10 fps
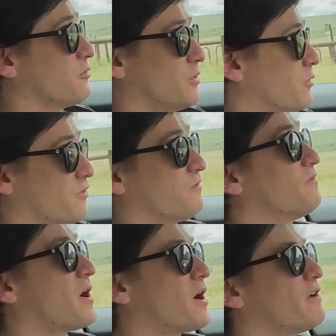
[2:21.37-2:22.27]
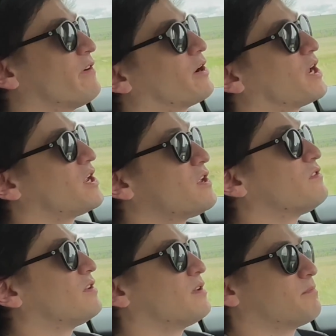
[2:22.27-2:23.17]
it, it was very, very
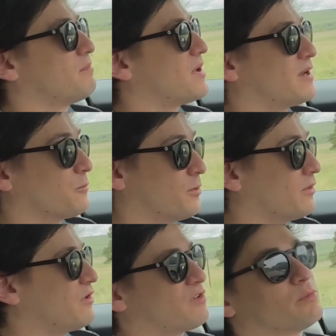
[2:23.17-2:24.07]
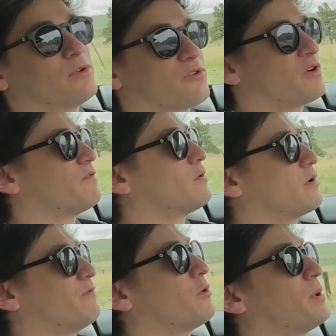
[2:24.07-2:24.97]
easy really simple and
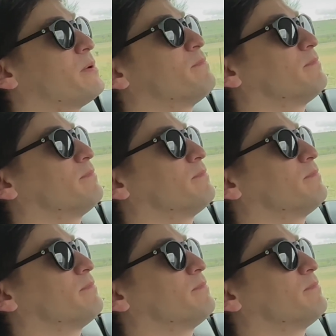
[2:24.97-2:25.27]
straightforward for me.